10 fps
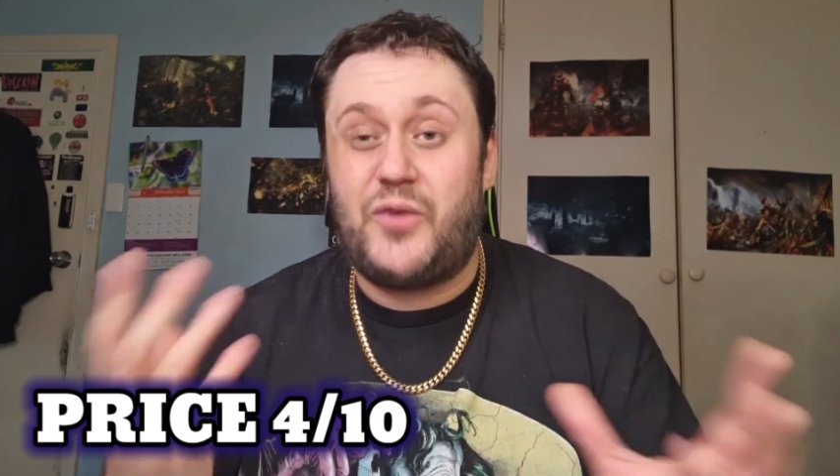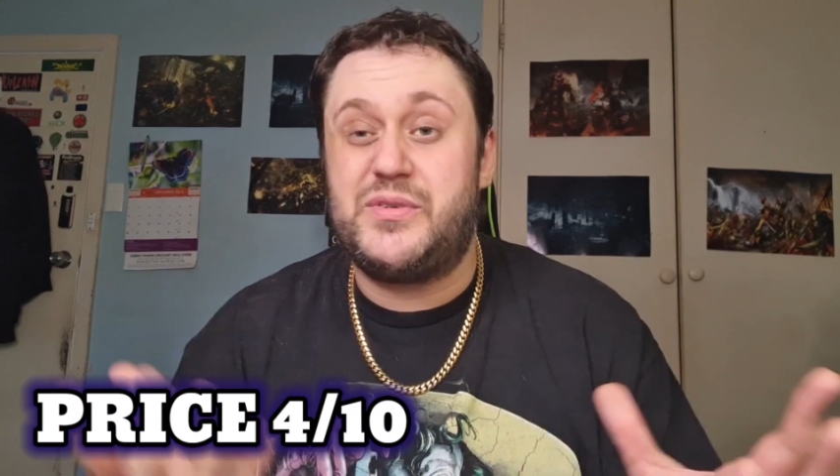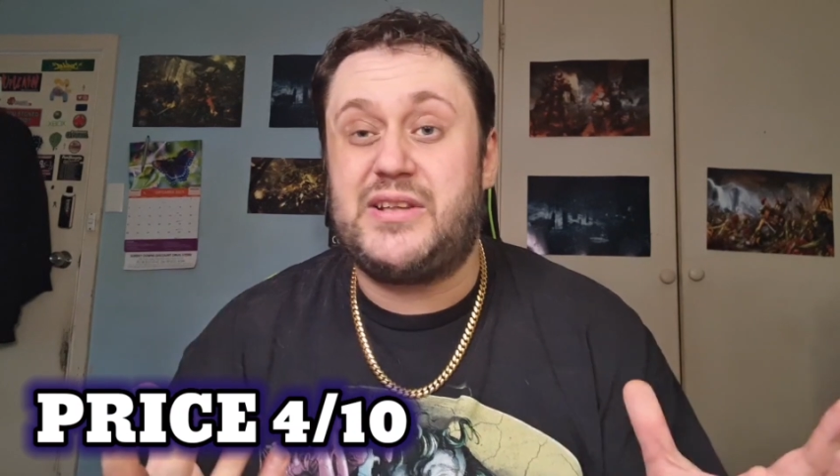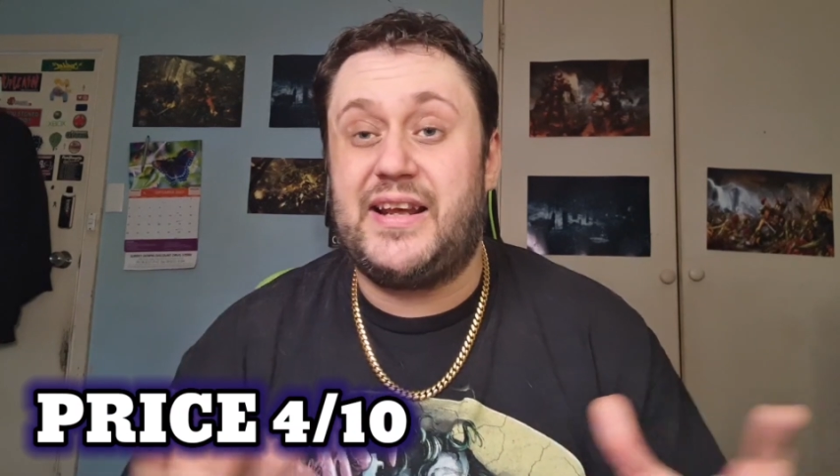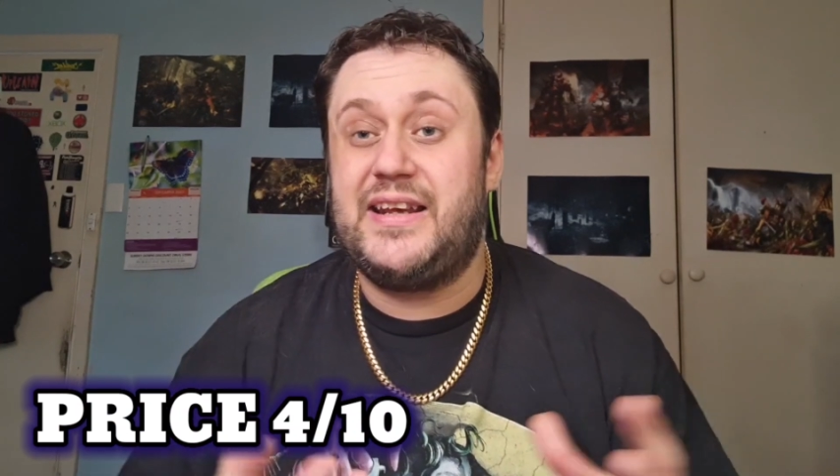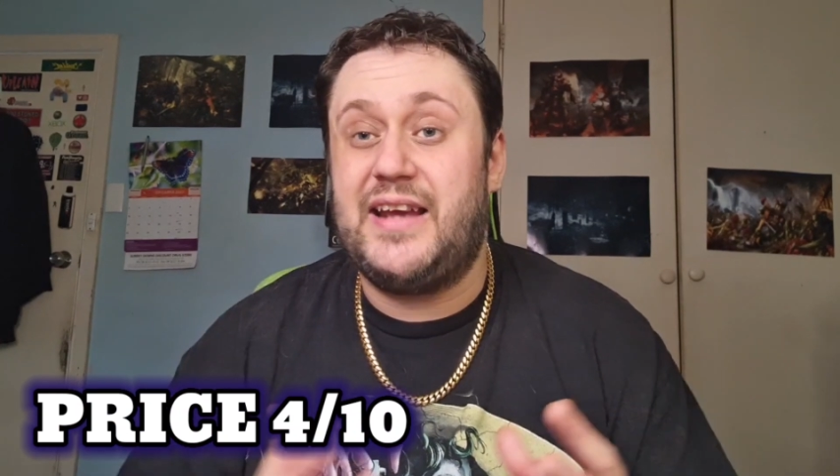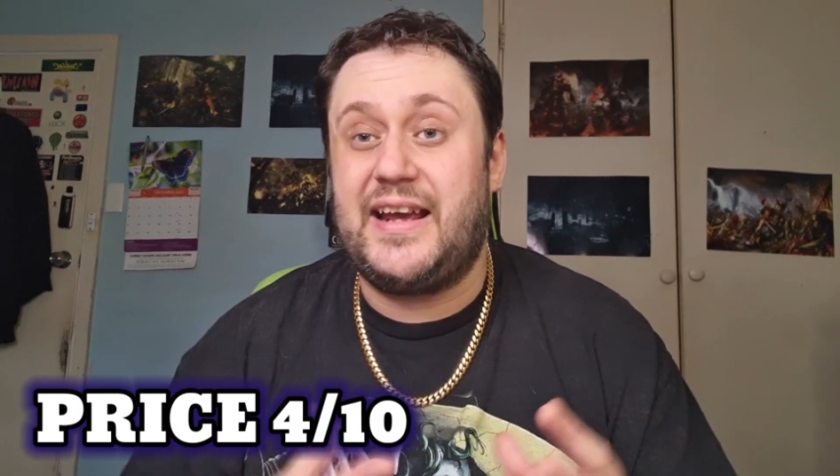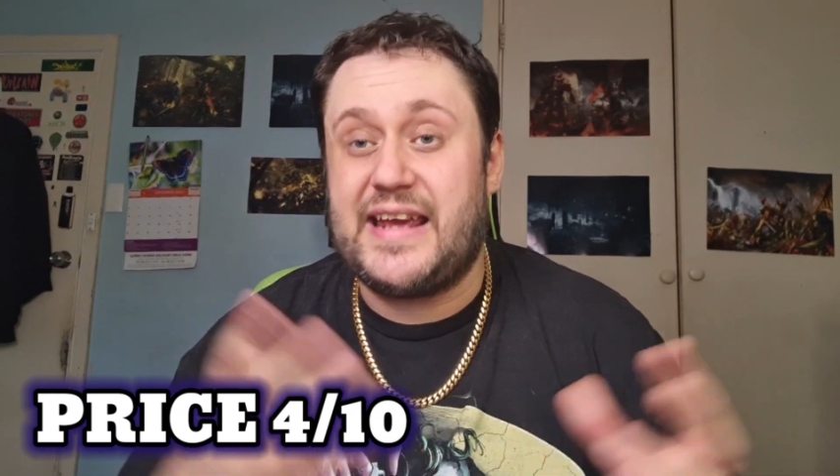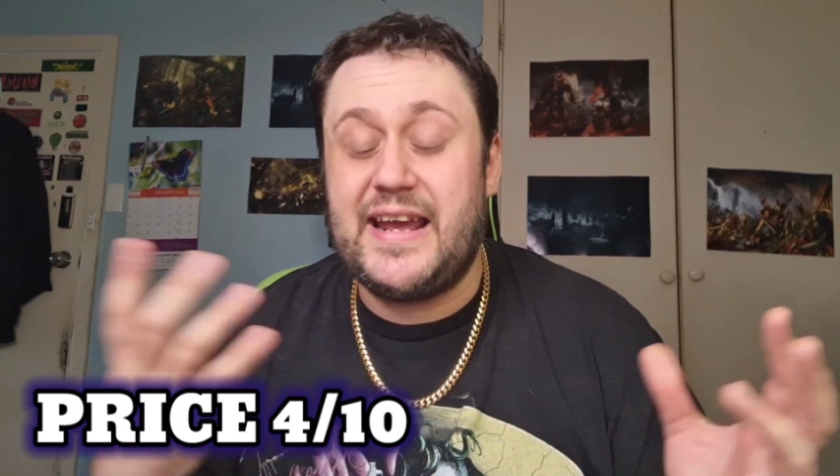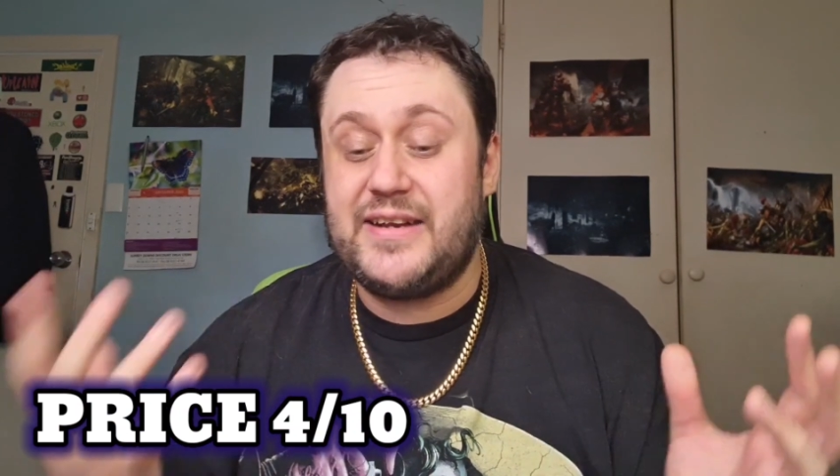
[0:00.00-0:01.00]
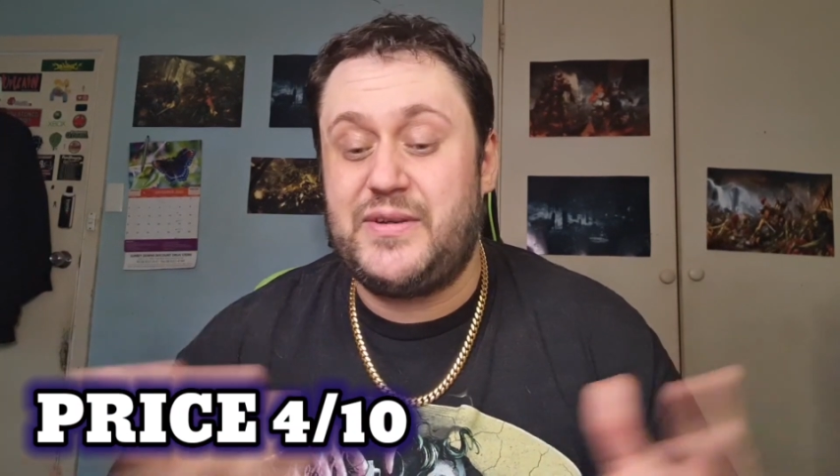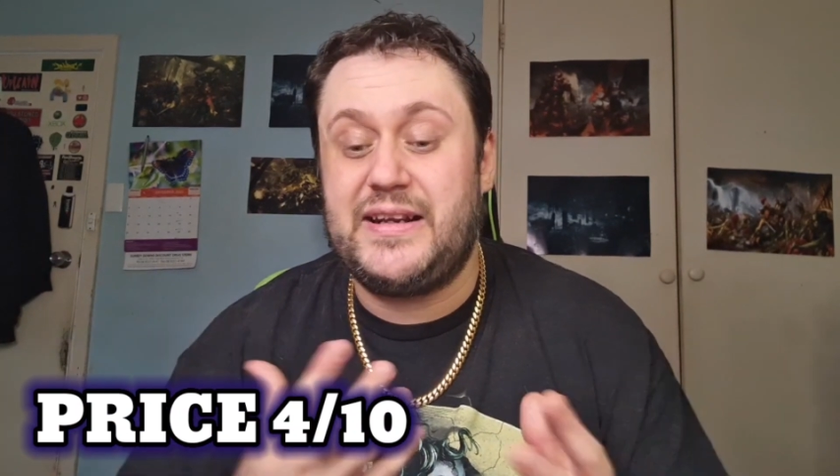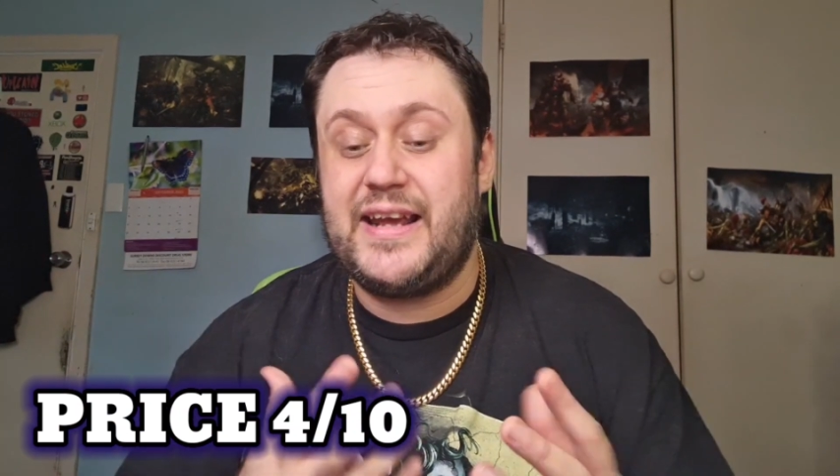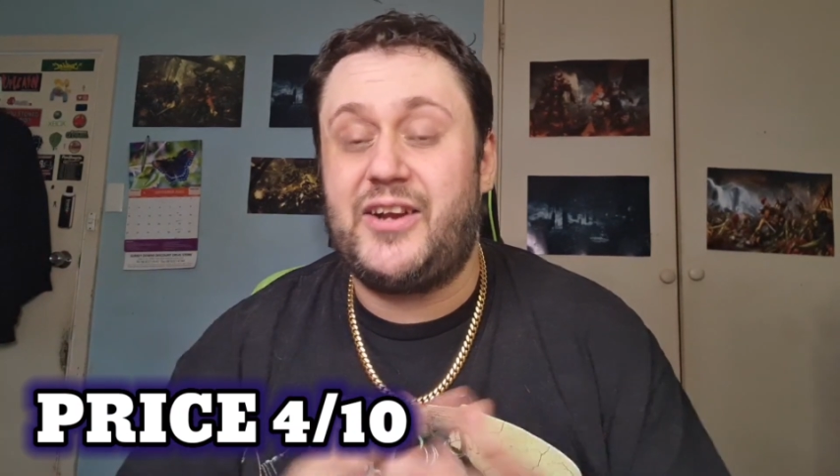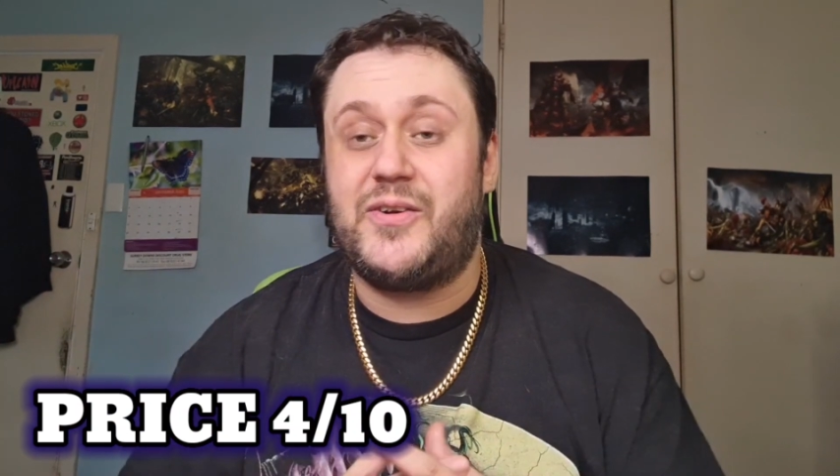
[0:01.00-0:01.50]
Obviously, again, if you
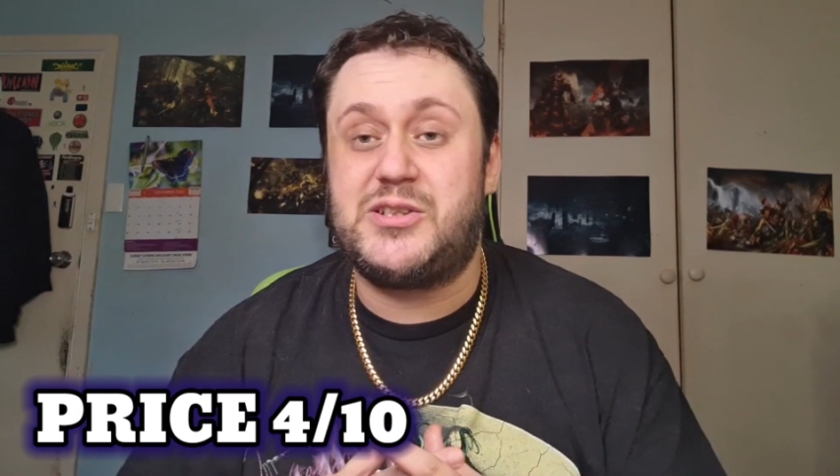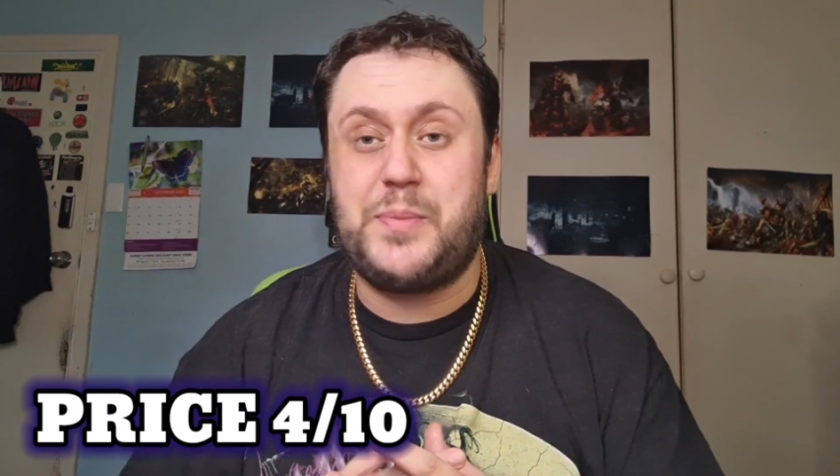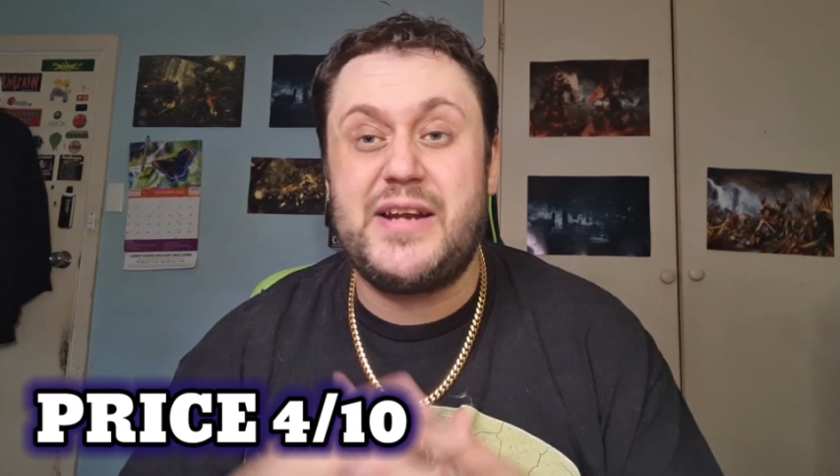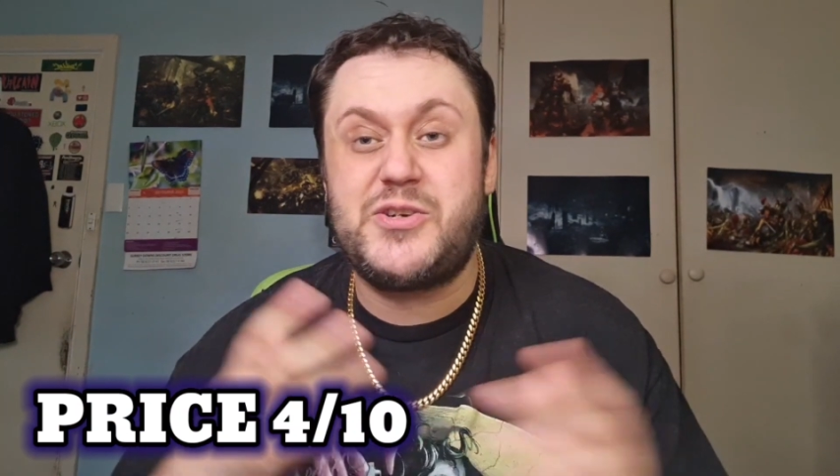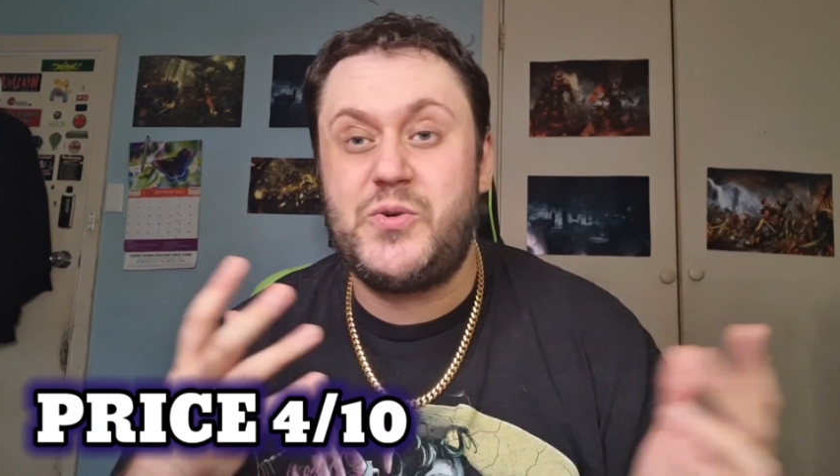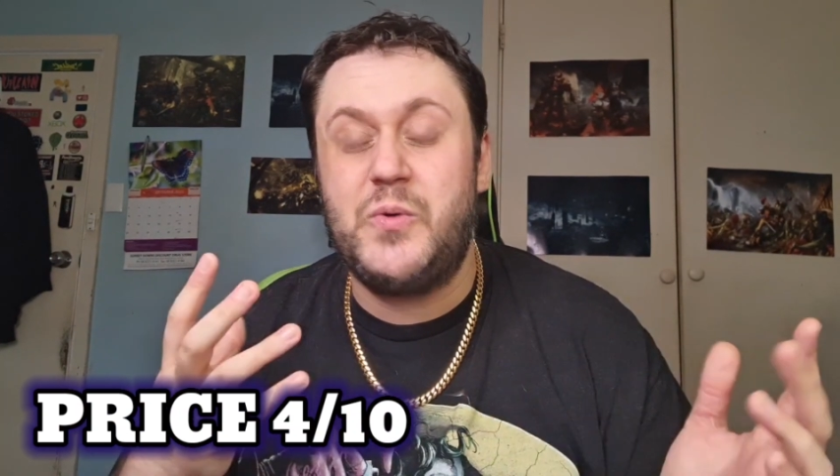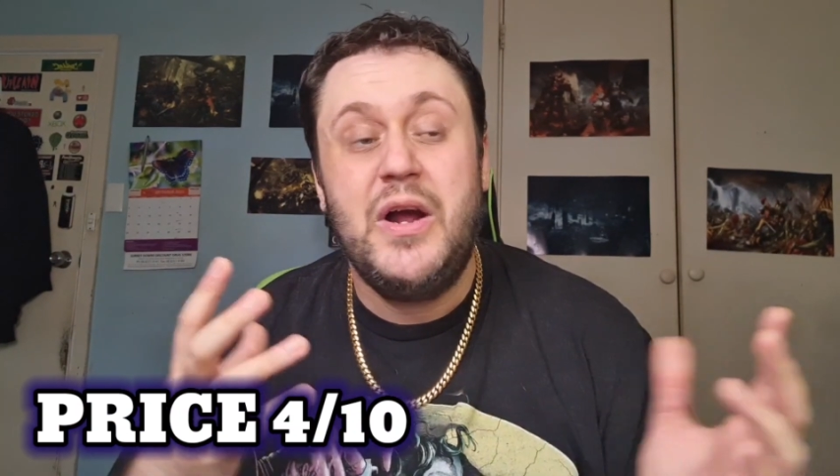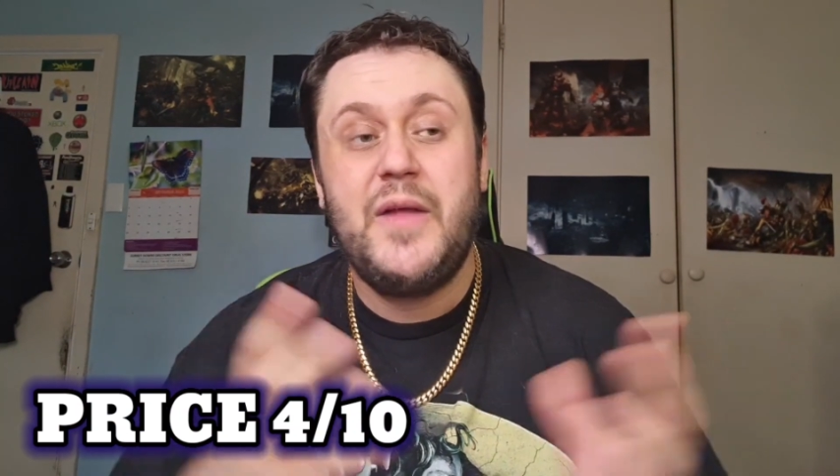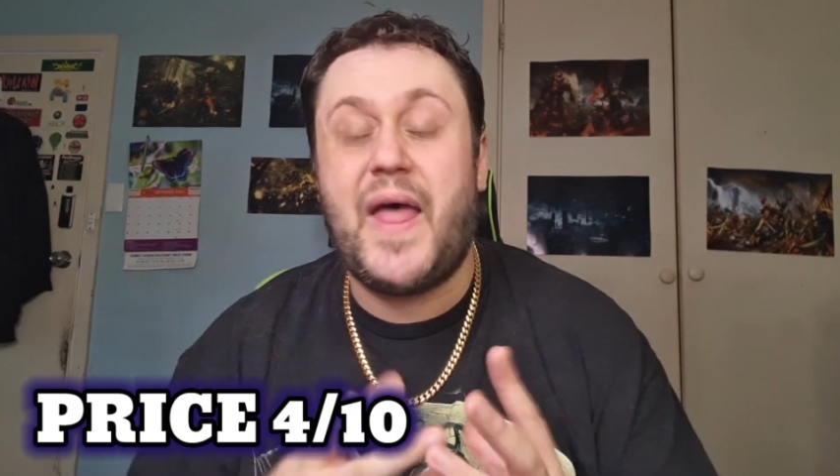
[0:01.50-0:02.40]
can get it on a special,